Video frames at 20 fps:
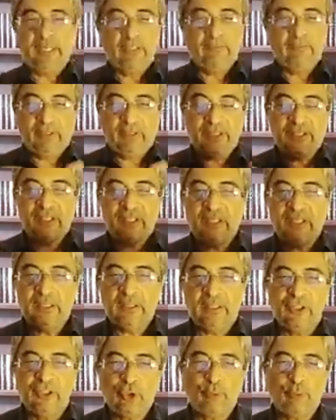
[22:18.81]
and we can see
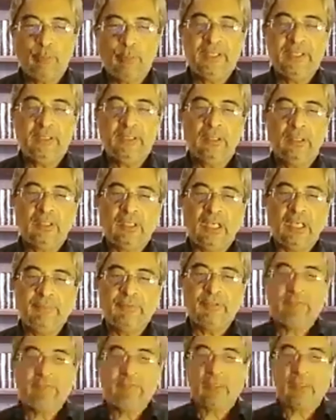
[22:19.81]
that this took place in the
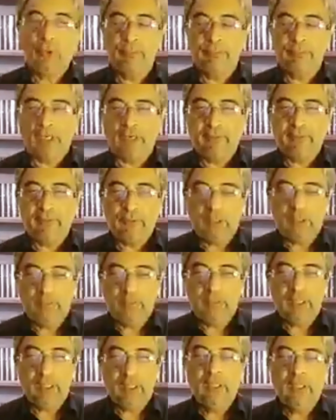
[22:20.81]
times of our own Prophet
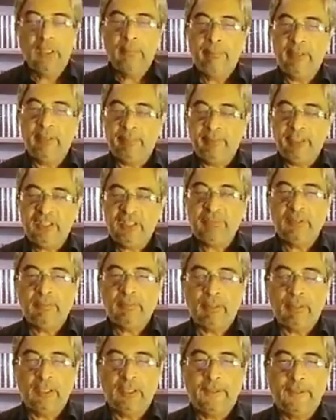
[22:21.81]
Muhammad, may peace be
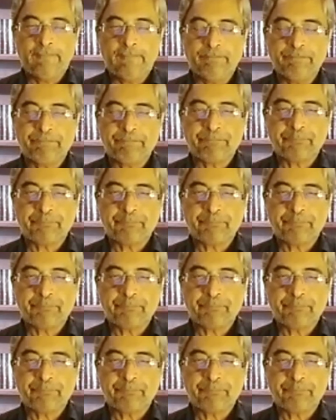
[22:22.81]
upon him,